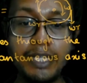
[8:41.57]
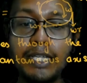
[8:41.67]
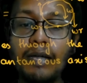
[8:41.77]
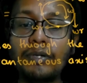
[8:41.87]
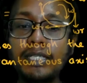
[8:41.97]

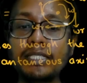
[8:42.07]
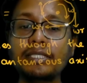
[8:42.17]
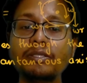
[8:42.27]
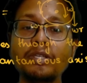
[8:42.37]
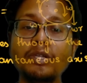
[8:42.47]
finding out
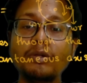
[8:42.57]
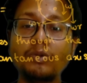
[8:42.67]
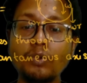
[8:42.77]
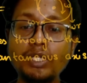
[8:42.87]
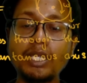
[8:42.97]
is
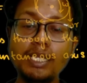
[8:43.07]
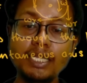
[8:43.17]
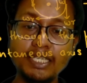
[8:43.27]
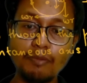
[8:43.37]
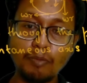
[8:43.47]
total
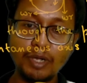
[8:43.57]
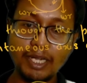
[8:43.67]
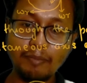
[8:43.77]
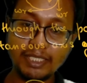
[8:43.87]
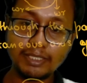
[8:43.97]
linear
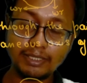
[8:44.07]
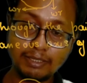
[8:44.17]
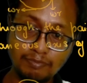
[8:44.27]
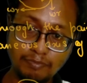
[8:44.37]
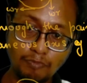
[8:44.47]
momentum
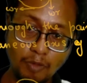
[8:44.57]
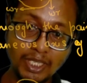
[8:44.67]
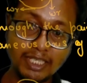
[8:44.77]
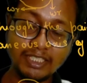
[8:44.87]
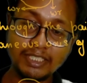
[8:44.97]
as
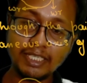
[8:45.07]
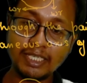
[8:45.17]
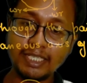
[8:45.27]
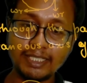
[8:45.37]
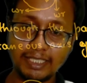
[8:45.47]
from the
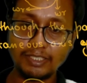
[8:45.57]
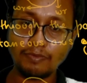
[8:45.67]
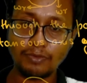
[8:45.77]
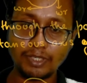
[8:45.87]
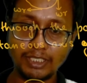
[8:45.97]
instantaneous axis
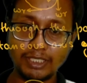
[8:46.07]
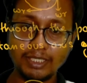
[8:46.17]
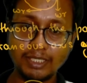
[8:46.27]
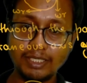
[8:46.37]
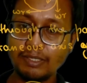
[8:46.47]
of rotation.
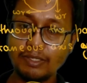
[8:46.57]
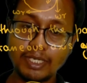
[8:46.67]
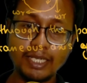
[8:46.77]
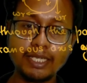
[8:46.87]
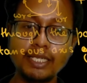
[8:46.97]

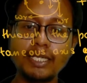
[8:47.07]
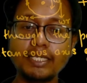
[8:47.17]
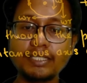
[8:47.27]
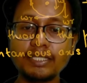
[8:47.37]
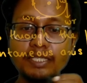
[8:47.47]
Okay,
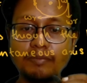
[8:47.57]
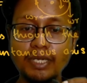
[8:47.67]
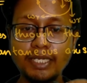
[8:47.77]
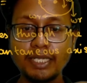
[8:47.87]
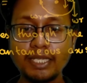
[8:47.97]
it is nothing
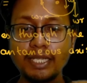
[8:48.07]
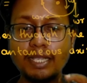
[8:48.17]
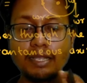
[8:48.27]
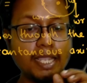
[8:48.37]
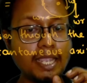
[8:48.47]
but
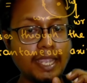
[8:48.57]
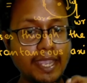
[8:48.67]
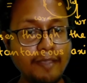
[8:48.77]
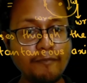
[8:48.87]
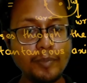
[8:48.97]

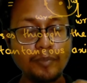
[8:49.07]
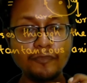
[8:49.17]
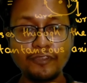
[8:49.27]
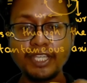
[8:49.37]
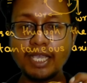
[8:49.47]

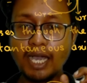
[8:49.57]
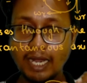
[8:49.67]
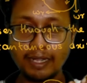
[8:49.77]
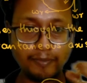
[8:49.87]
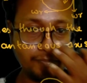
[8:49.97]

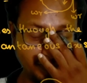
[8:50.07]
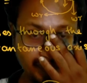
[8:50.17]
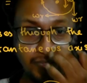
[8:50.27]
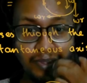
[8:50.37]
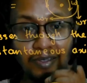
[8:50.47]
mvr
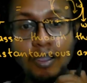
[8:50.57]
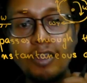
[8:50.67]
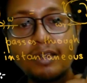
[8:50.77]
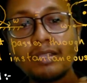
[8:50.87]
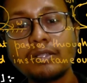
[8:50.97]

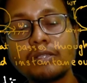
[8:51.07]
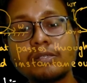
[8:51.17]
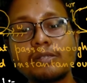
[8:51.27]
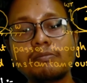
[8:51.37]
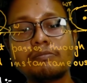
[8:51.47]
or
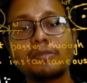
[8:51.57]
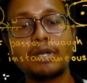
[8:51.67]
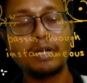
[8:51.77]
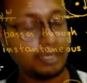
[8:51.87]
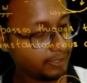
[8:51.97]

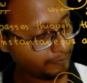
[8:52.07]
uh,